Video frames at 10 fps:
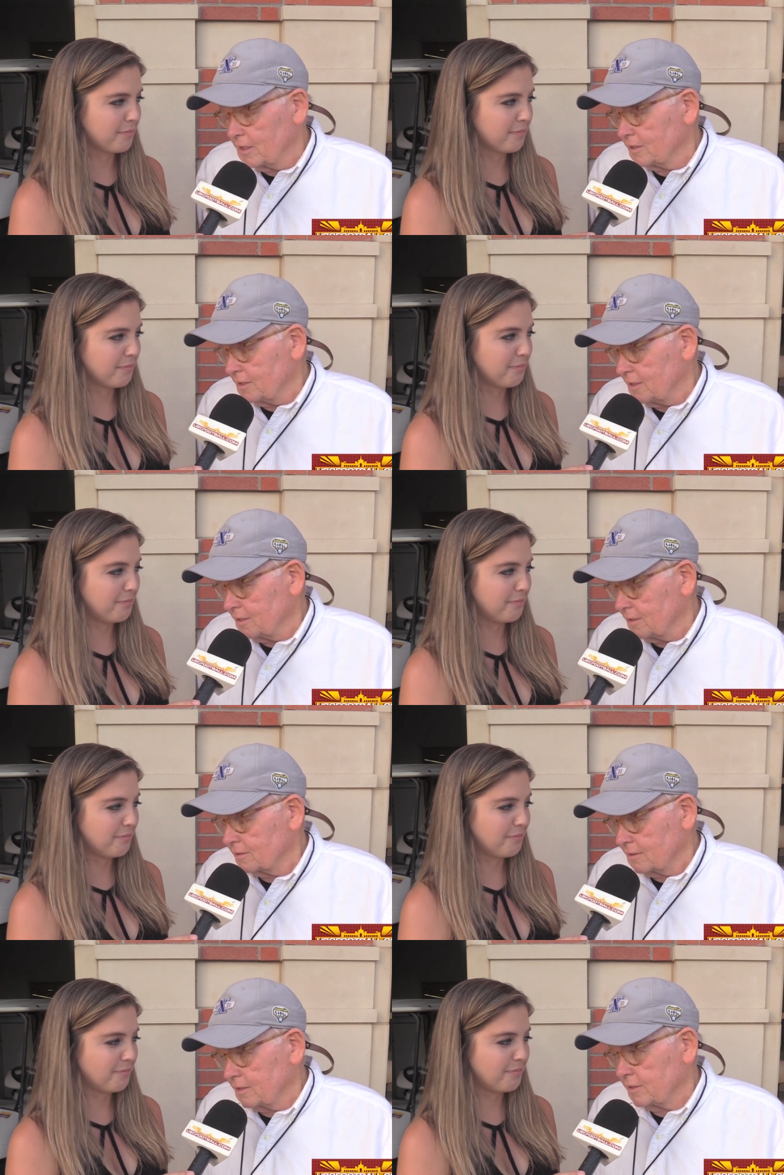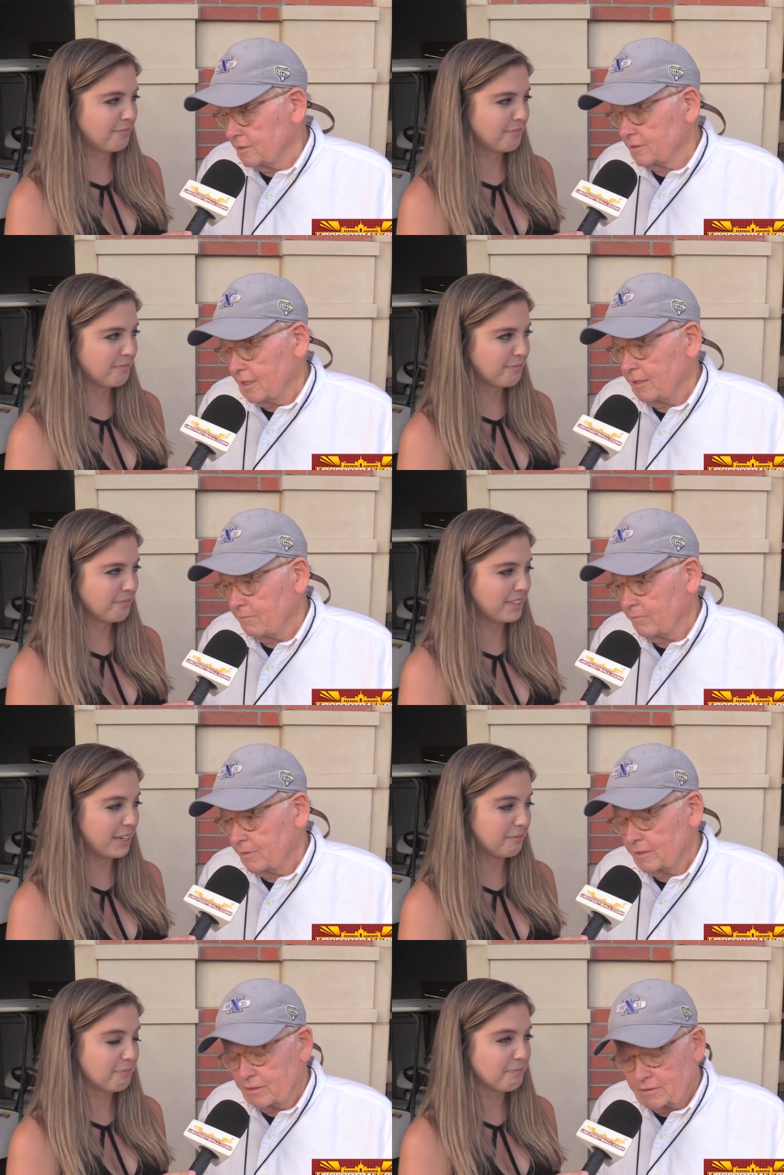Speaker 1: lucky to get this game
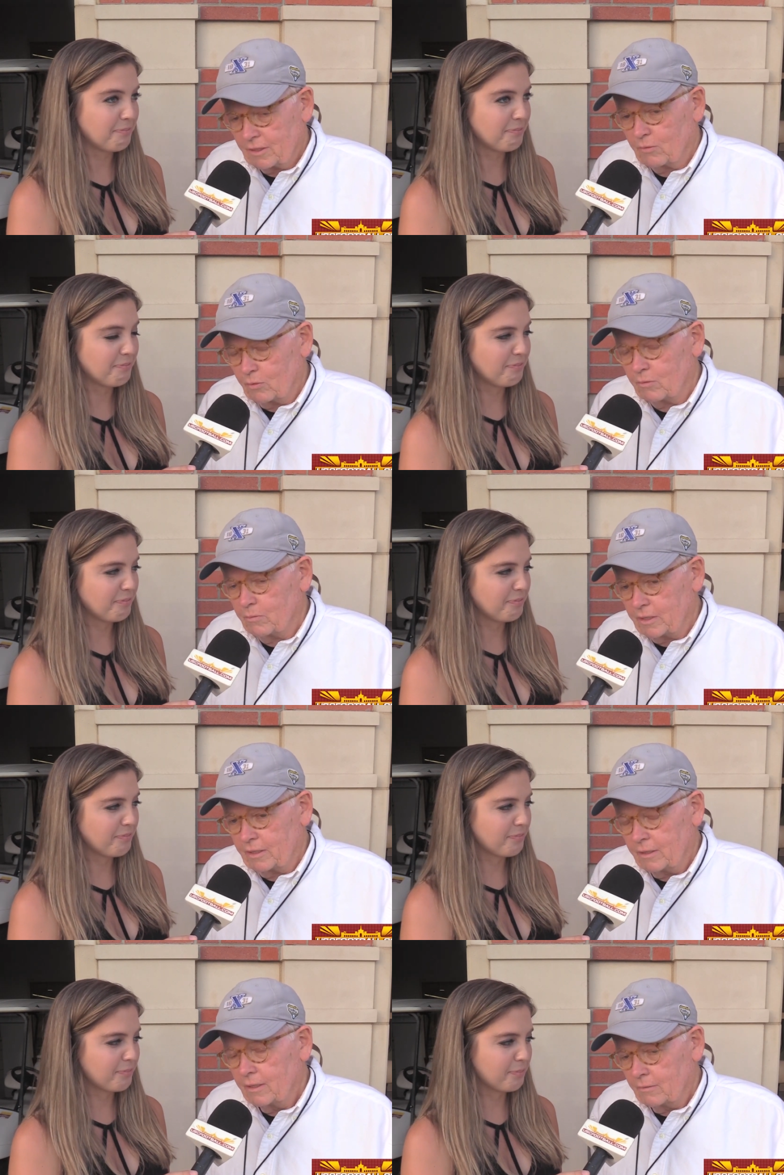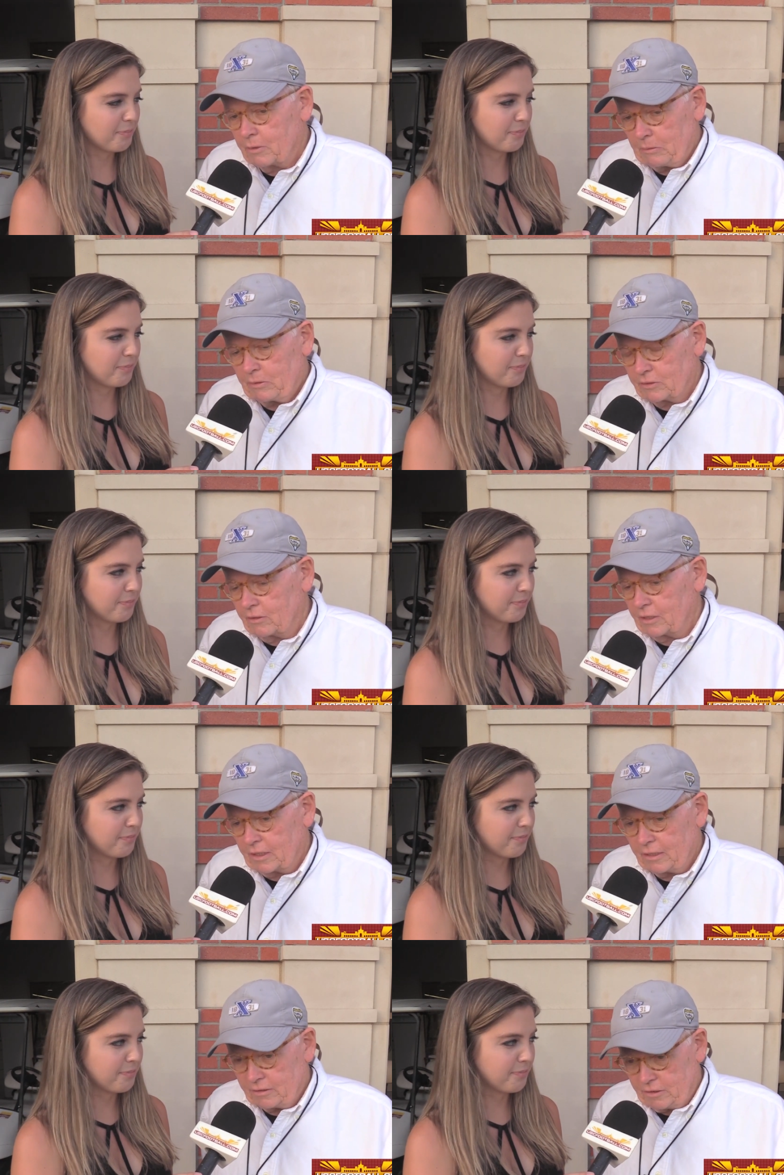yeah. because there will be people
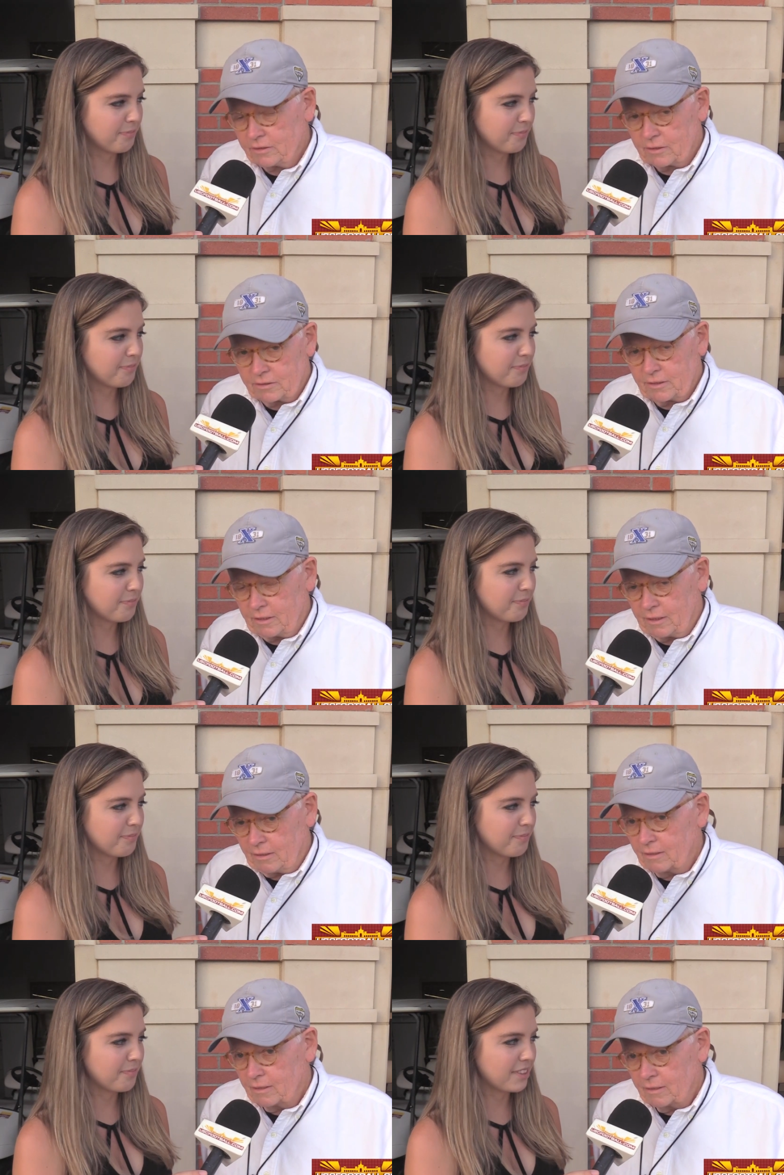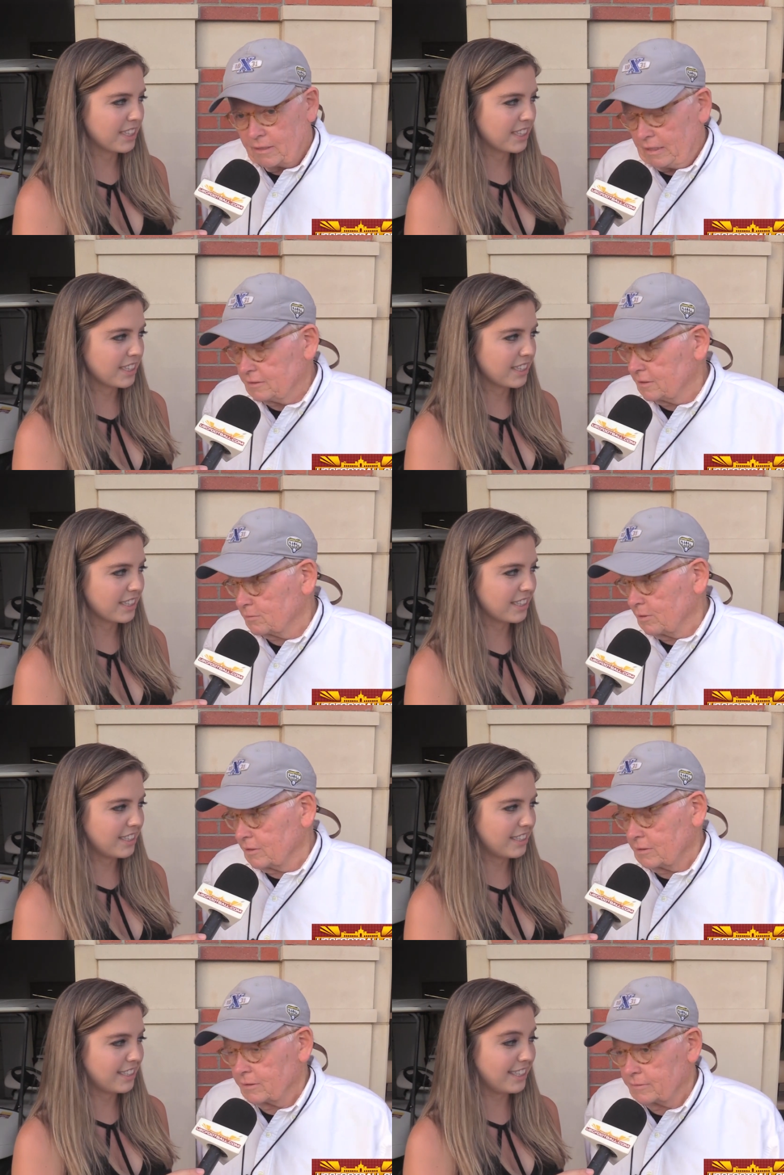turning in just to see how's this
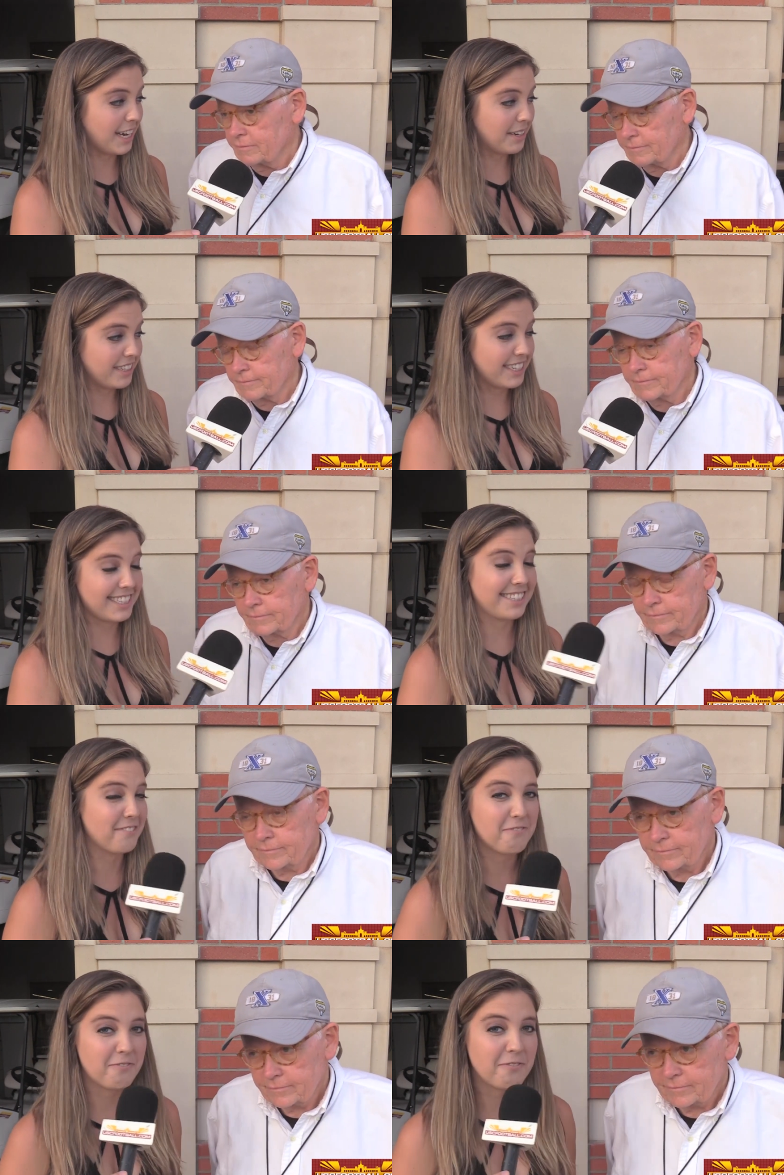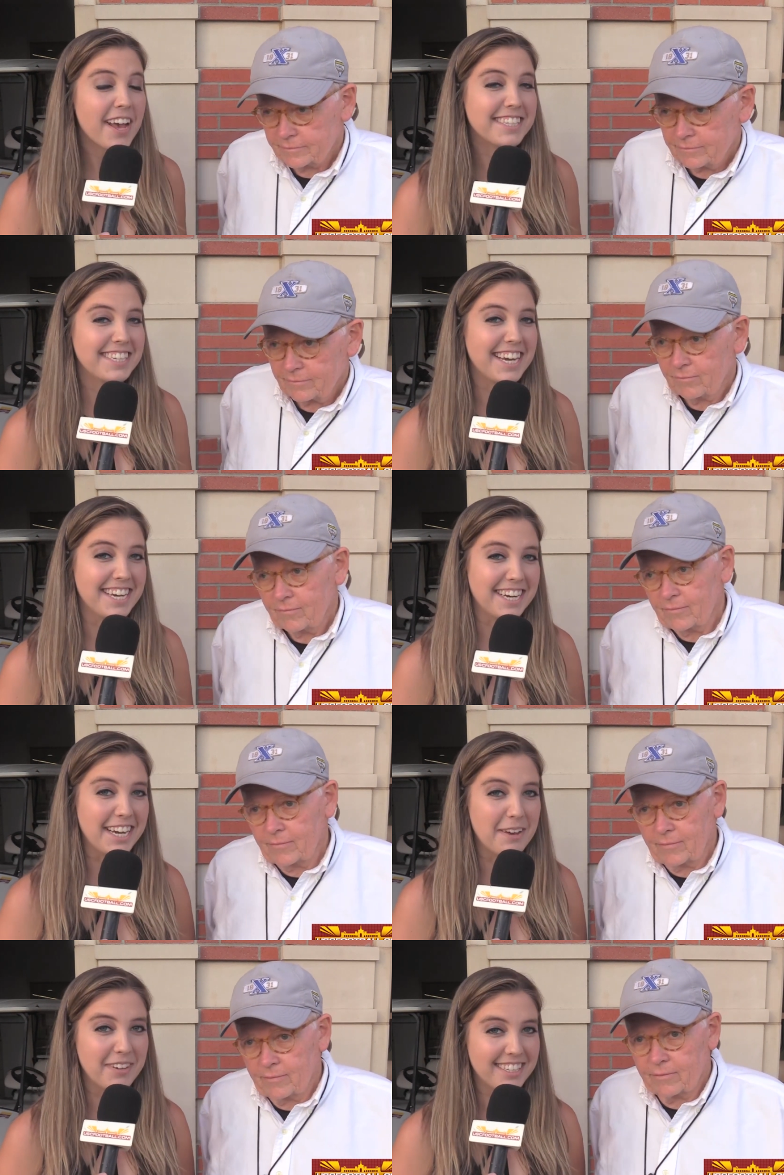working.
Speaker 2: Yeah, it's a fascinating
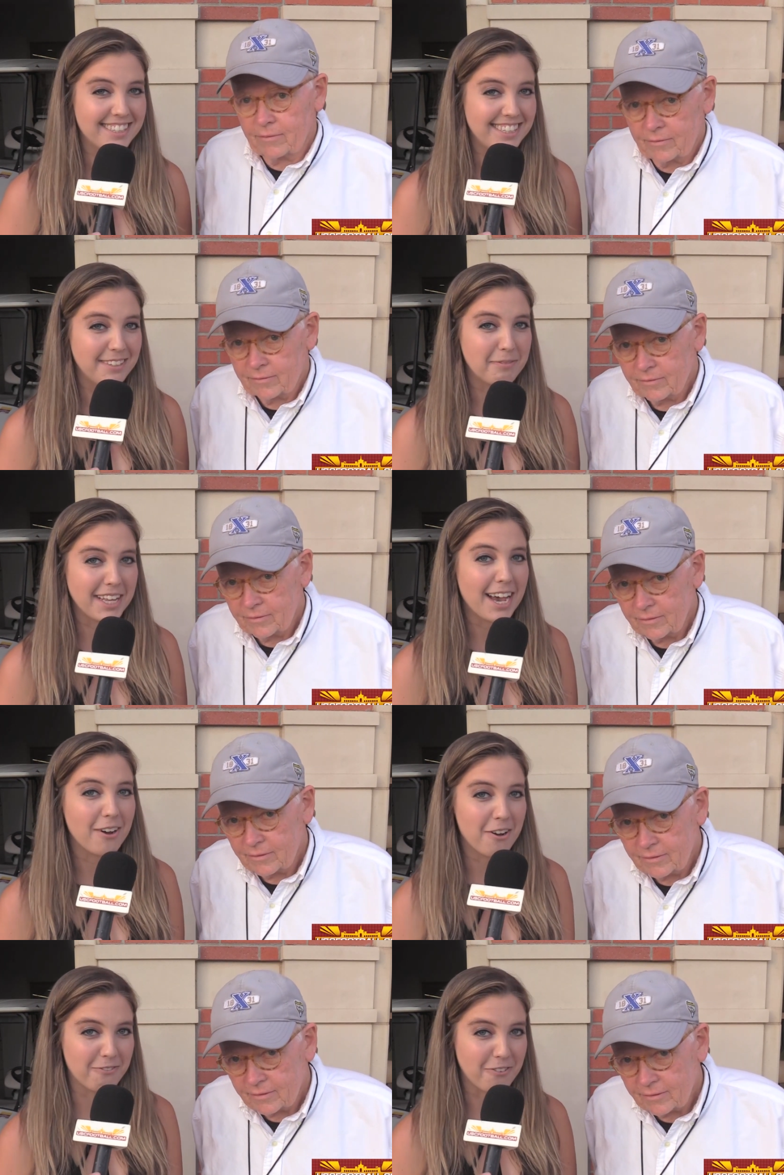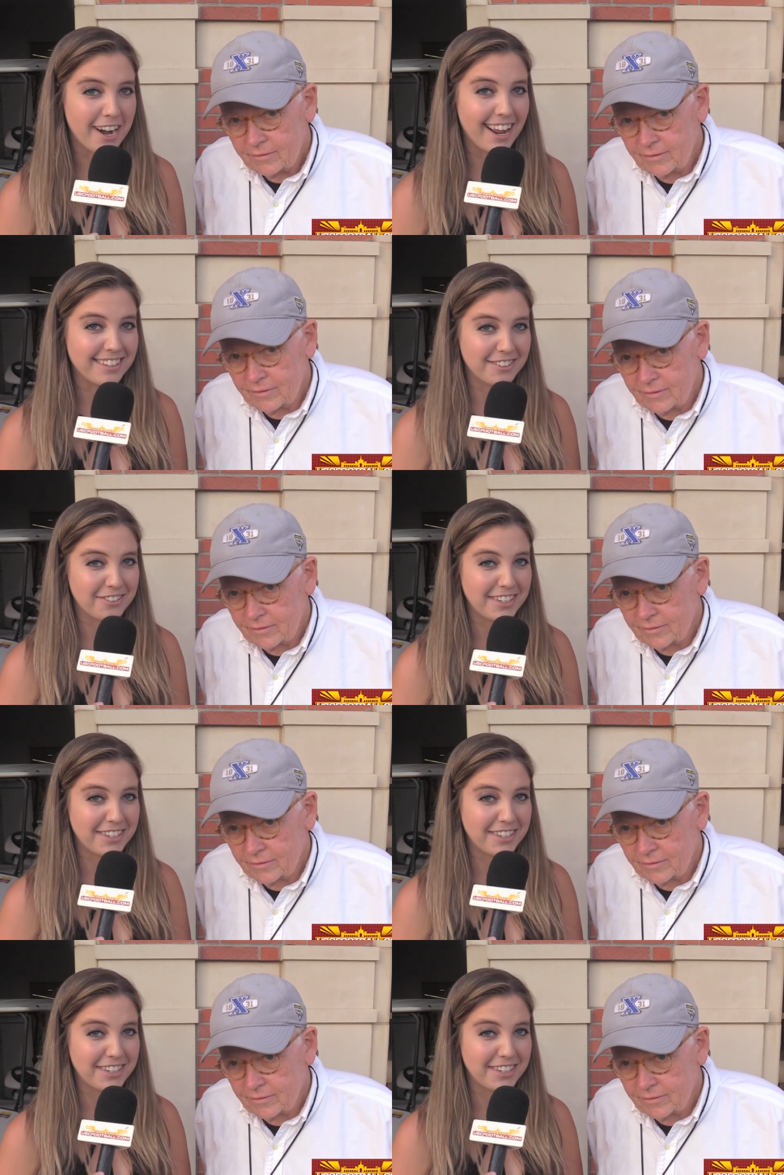dynamic to see play out on Friday. So